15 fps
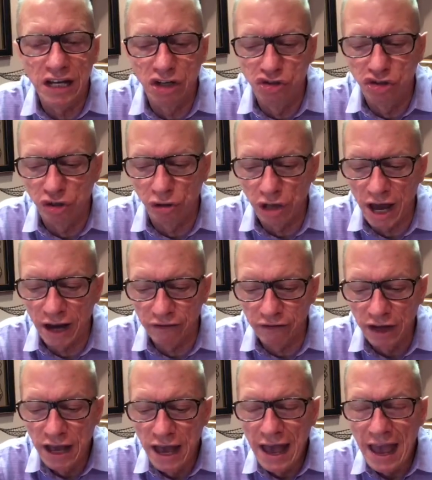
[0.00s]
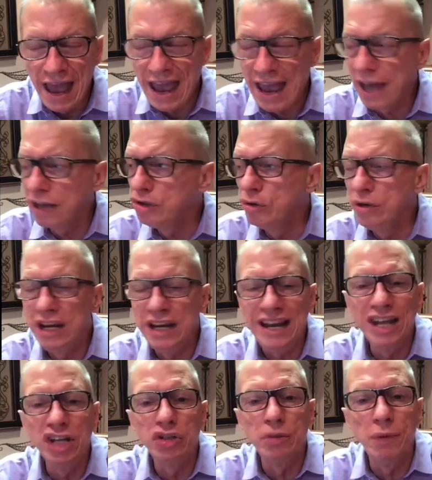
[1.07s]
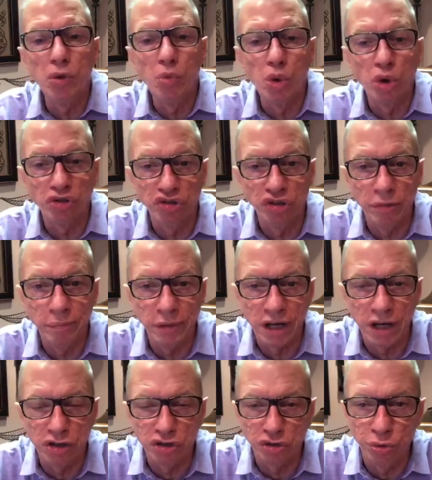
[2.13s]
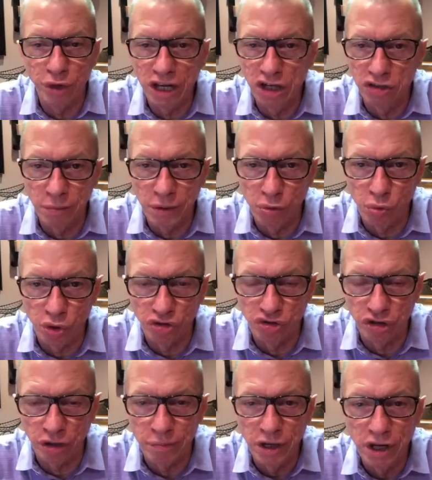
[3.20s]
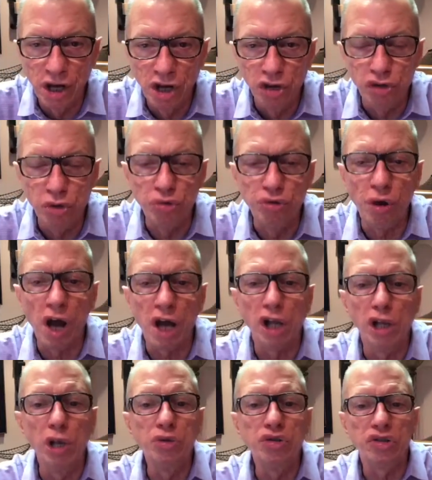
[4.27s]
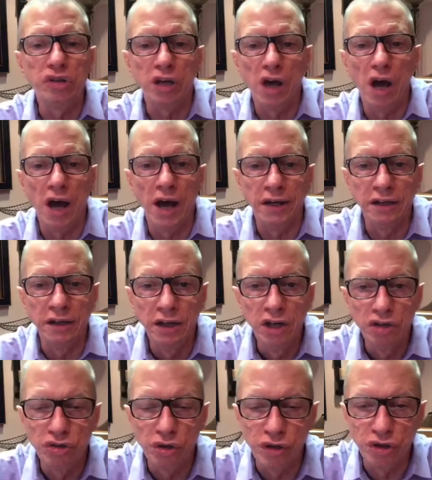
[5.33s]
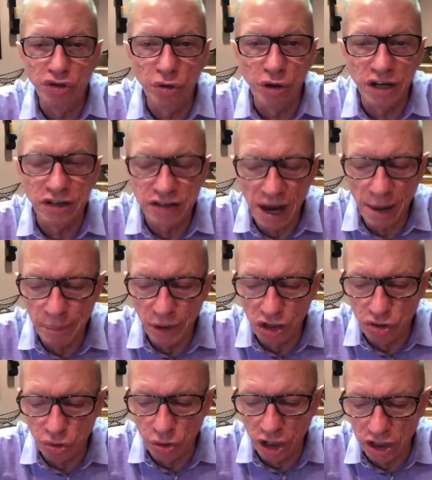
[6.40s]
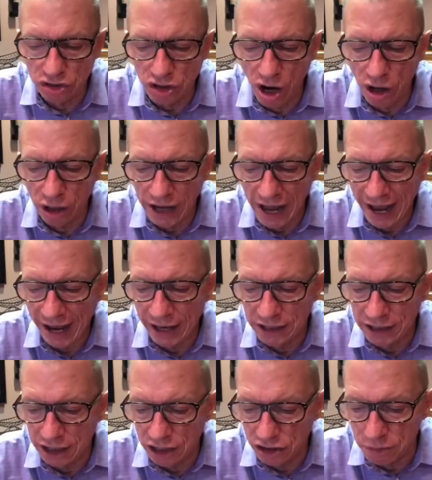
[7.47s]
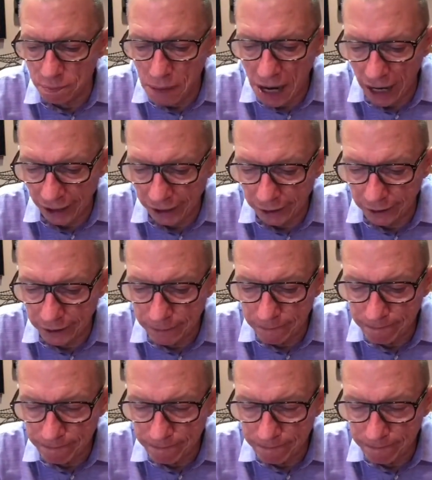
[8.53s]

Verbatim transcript: into your life. And you need intimate worship because through intimate worship, you draw close to God so that you can tap into His heart and His mind.